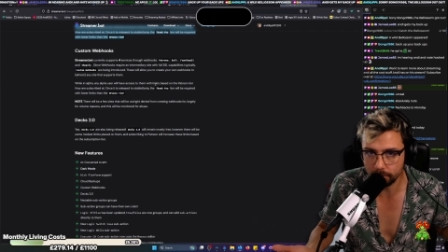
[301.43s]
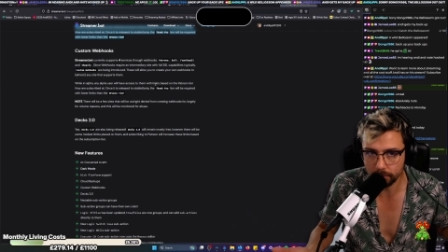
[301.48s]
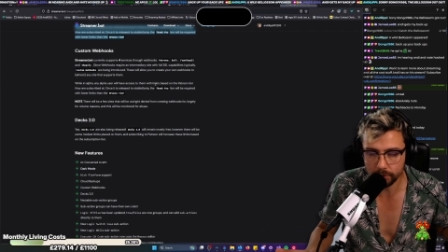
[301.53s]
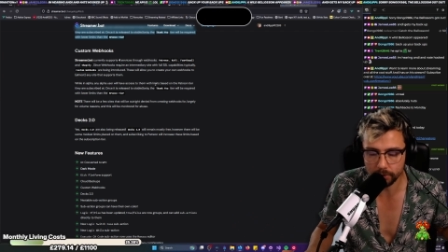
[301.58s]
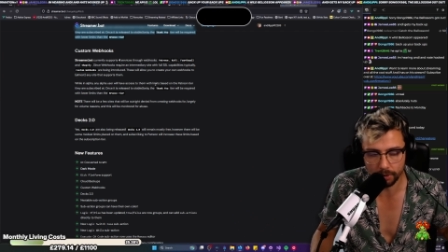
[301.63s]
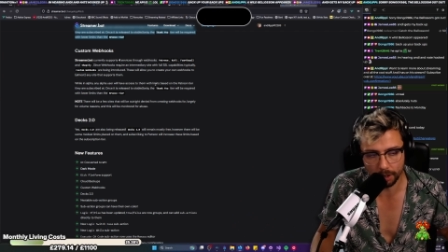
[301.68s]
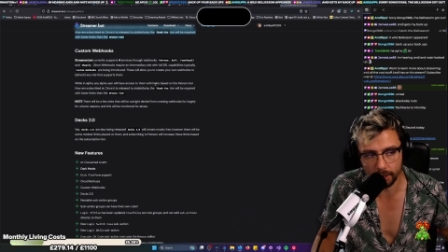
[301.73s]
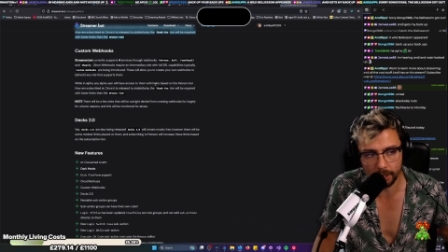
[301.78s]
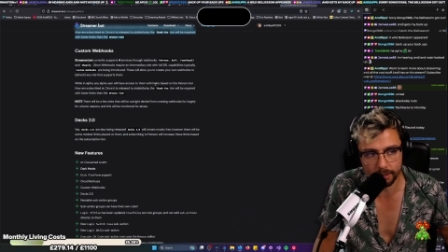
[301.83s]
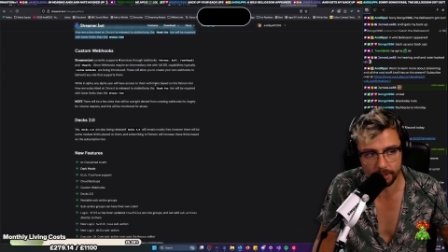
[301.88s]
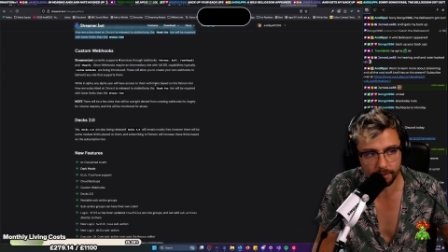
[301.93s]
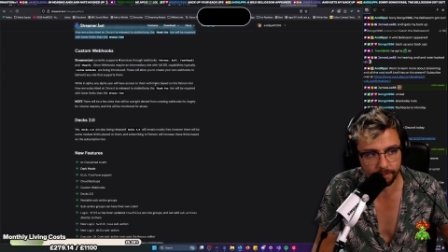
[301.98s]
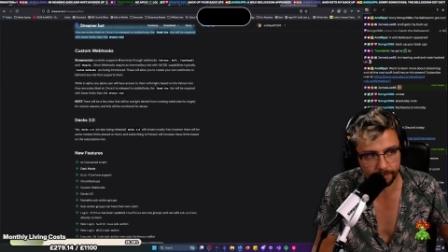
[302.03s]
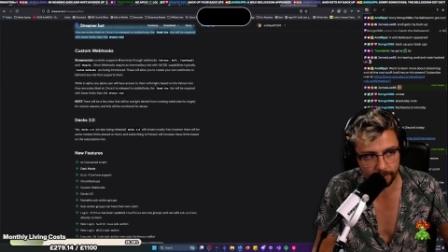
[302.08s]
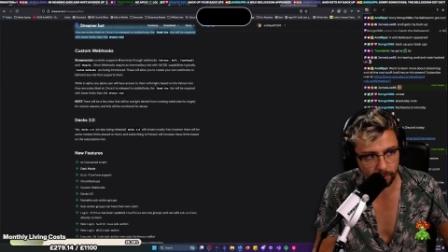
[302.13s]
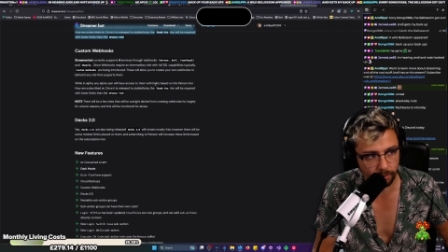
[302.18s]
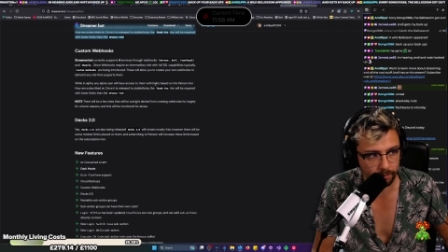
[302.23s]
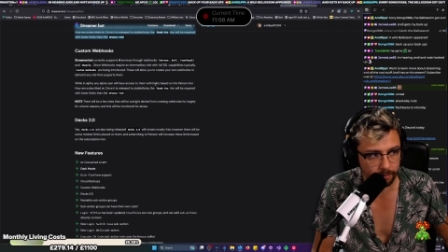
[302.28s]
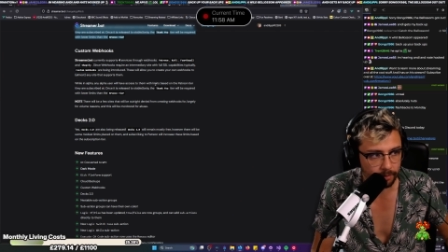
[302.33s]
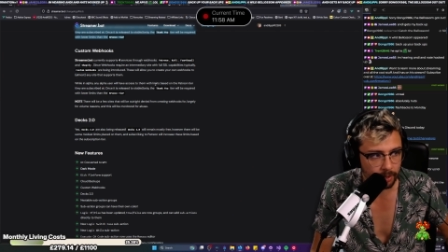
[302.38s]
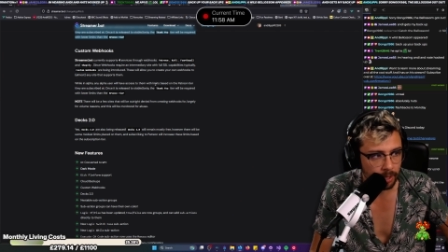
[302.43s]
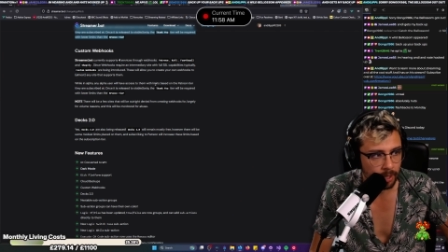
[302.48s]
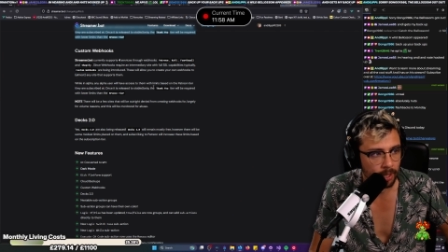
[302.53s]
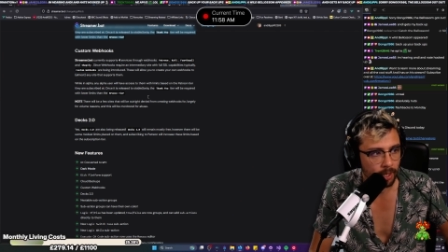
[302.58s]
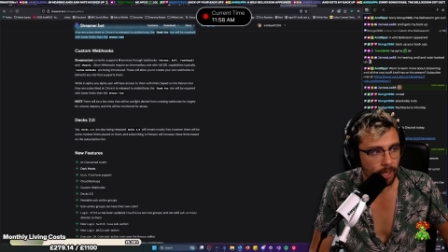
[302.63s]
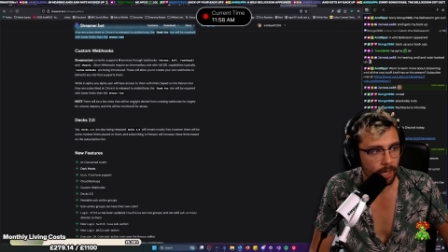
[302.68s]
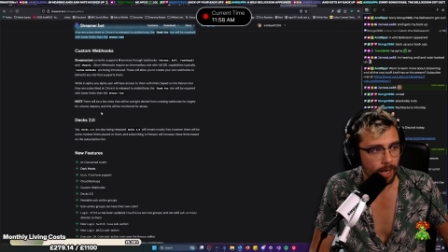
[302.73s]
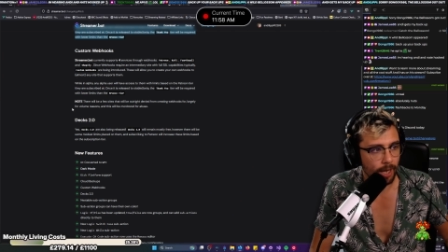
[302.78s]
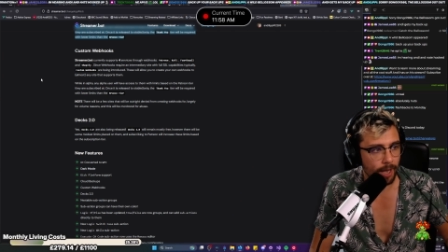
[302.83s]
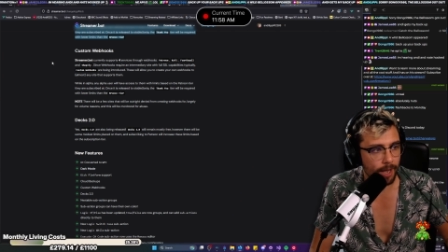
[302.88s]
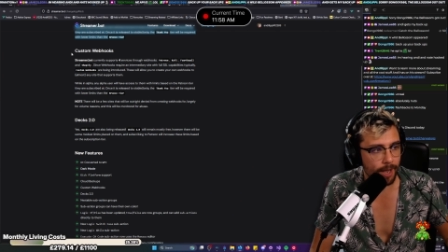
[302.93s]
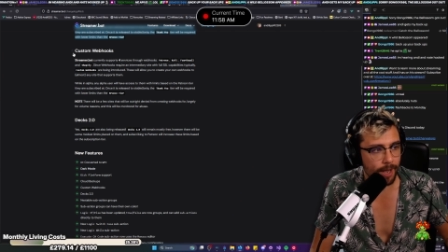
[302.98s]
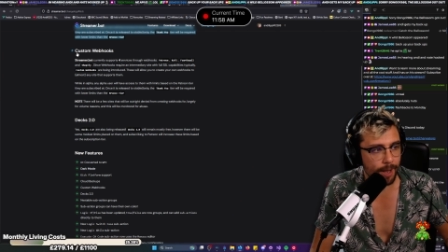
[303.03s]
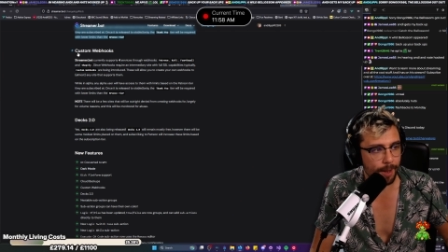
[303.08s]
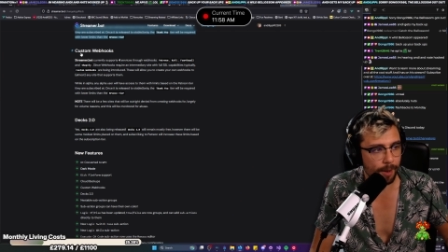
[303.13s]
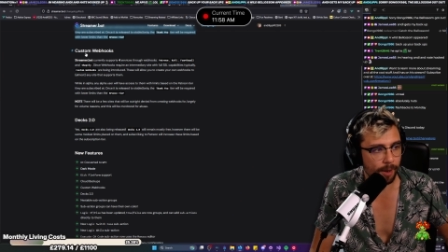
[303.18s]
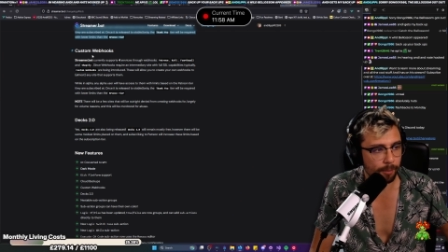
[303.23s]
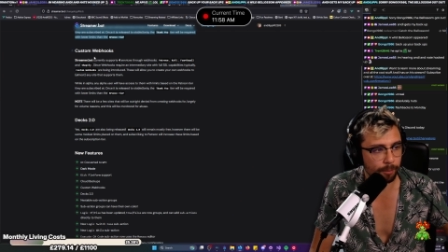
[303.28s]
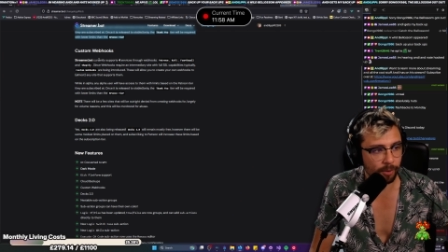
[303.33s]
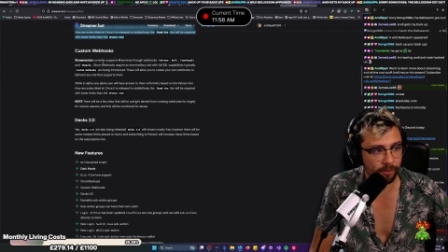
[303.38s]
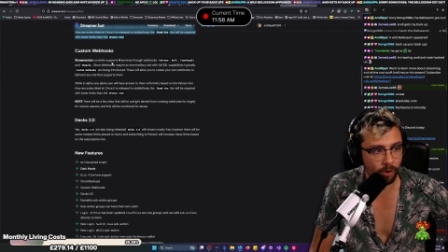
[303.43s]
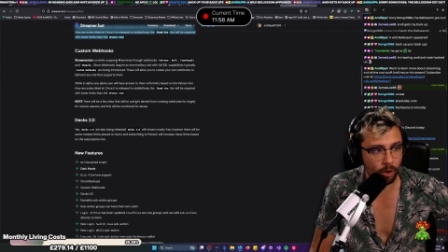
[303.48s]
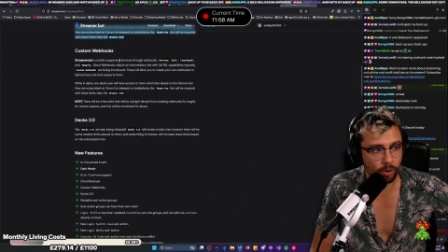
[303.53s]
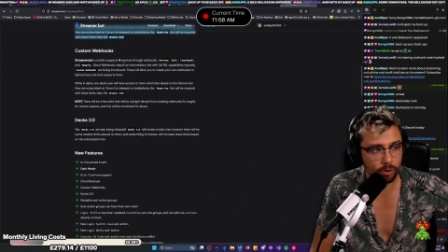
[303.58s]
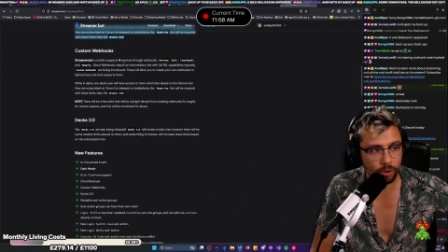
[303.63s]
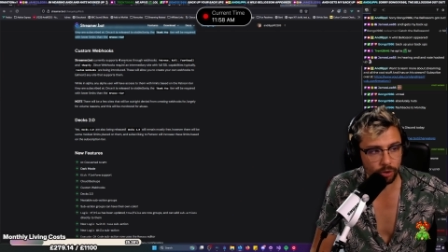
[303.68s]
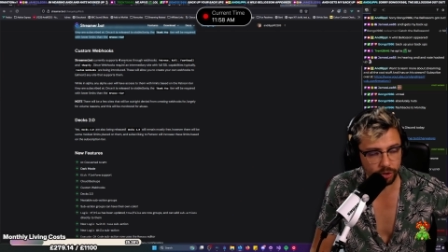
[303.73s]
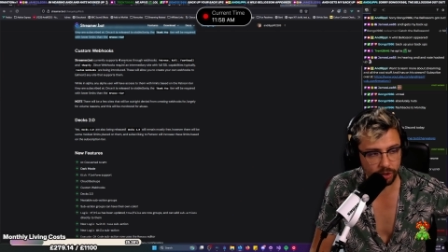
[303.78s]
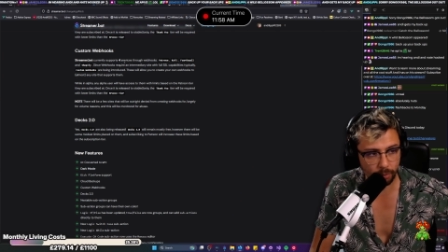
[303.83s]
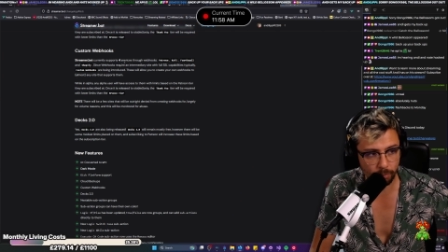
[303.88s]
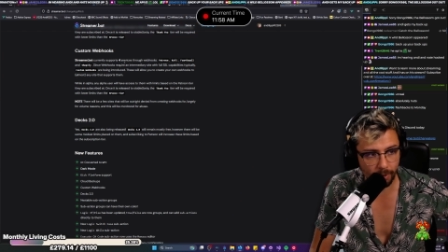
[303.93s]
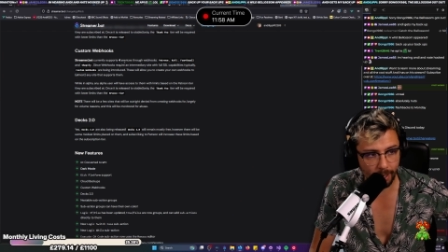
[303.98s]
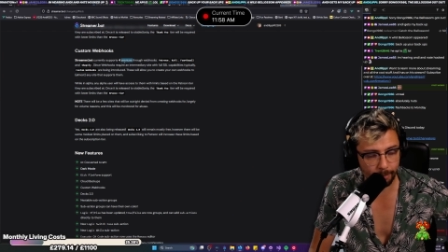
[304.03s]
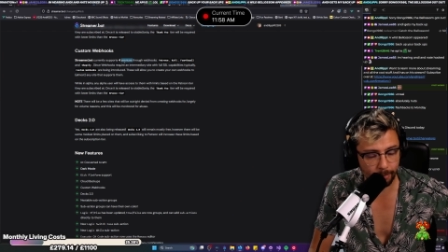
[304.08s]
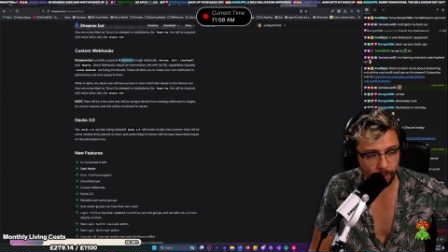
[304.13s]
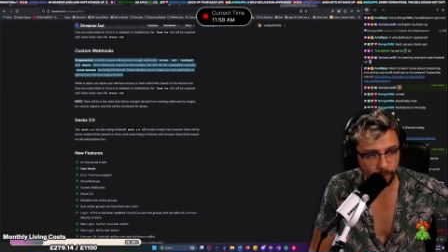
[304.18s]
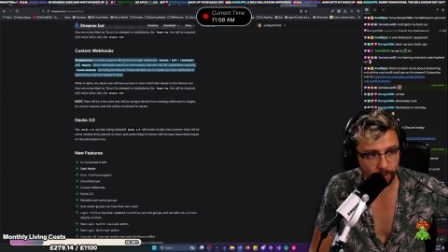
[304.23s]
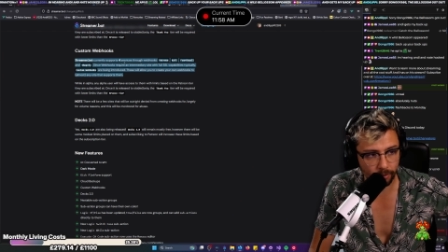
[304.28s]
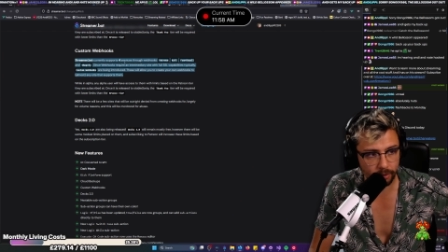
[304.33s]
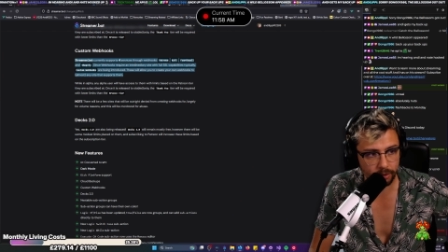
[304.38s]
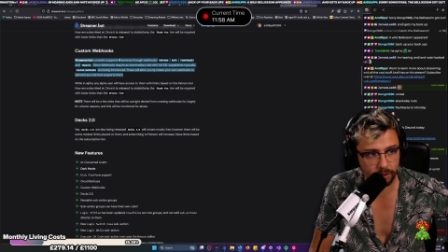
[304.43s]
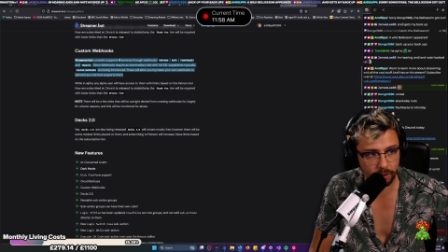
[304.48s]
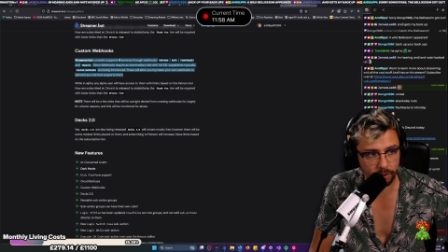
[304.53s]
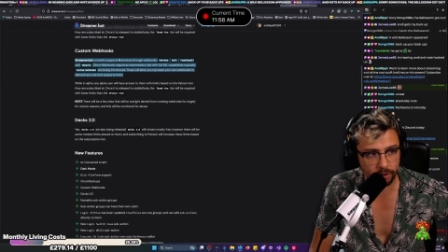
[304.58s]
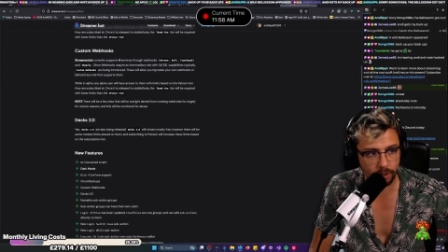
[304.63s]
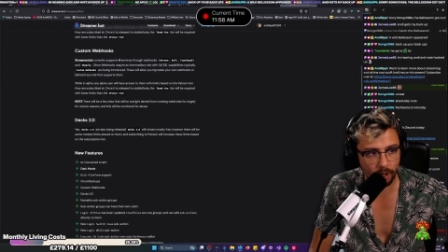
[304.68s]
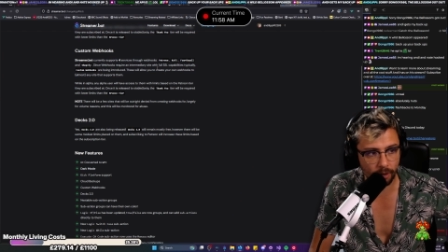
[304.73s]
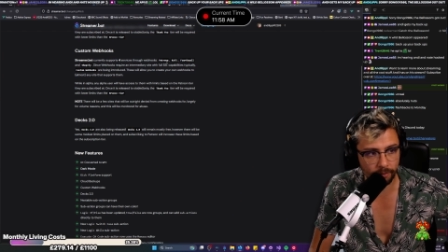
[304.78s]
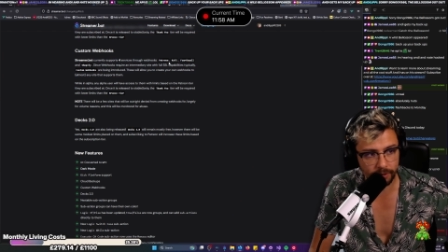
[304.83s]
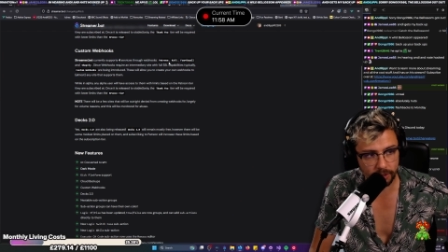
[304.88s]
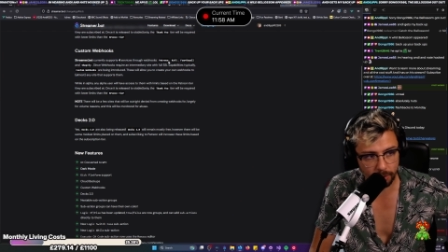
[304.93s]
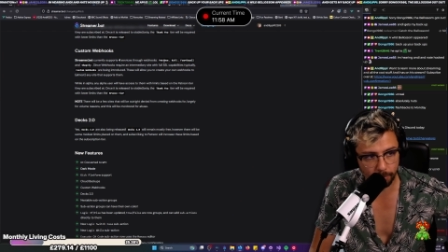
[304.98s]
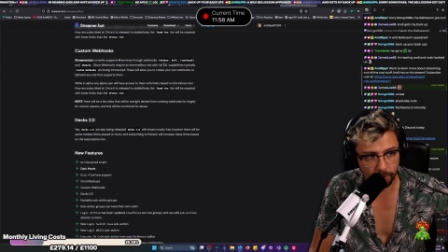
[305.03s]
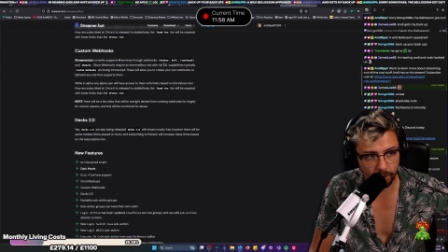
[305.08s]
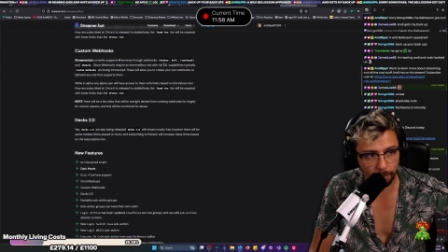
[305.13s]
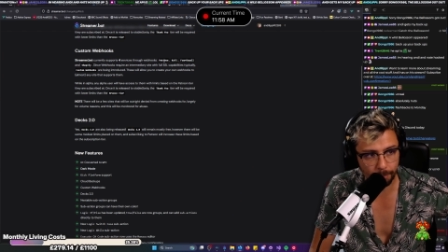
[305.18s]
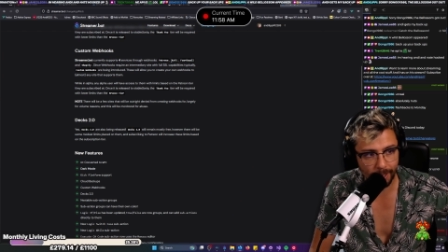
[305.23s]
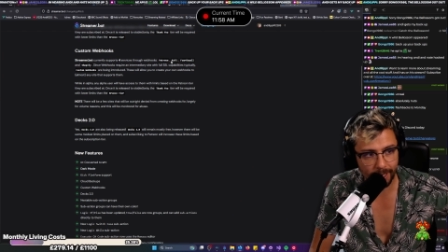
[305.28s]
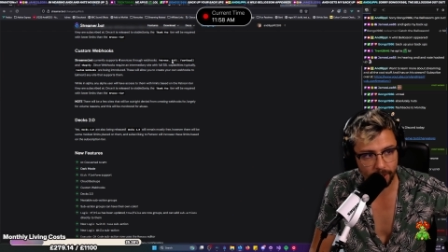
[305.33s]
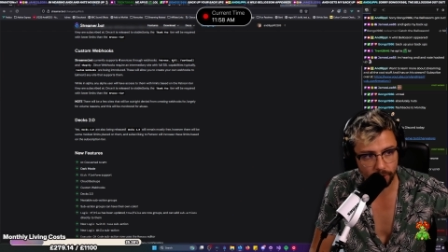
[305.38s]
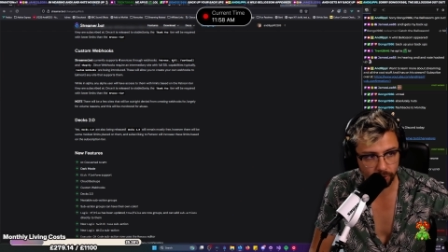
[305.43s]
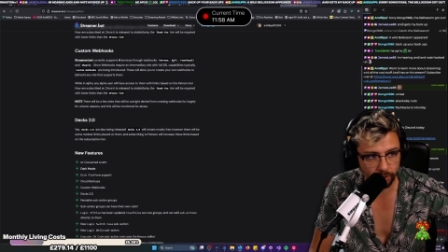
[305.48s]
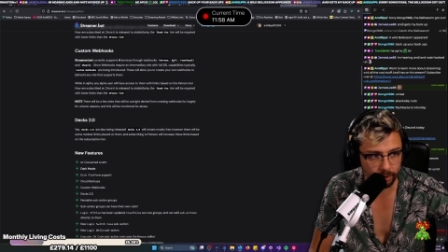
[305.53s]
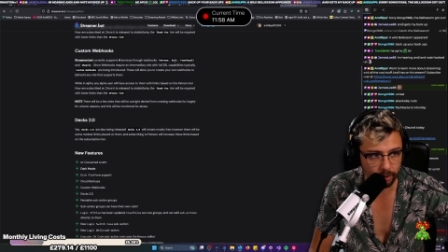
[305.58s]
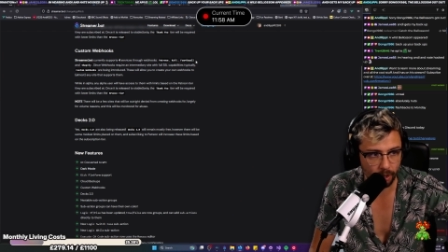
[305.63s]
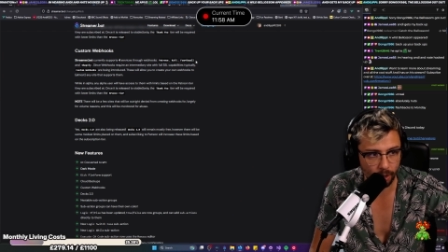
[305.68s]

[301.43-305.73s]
It's not that difficult. We've got custom webhooks because obviously we've got Patreon,